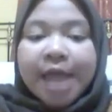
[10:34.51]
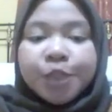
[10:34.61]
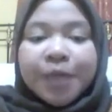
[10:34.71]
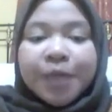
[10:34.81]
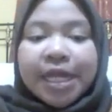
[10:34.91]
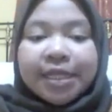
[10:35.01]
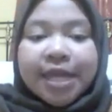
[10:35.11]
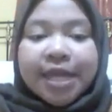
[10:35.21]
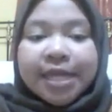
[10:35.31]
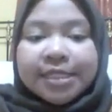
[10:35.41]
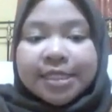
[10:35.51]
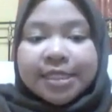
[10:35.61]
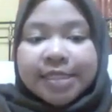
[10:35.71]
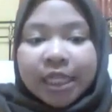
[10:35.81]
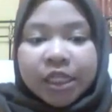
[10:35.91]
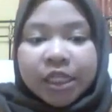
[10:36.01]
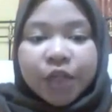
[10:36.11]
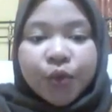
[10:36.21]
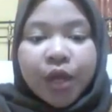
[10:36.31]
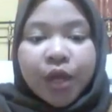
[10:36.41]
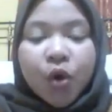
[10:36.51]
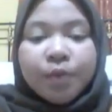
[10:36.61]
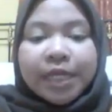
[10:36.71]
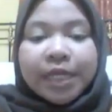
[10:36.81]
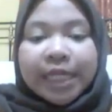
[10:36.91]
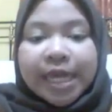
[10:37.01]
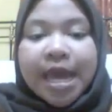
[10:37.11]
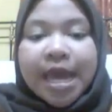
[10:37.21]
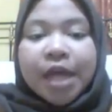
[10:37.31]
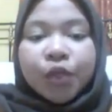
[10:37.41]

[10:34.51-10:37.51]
High-speed data is essential during home learning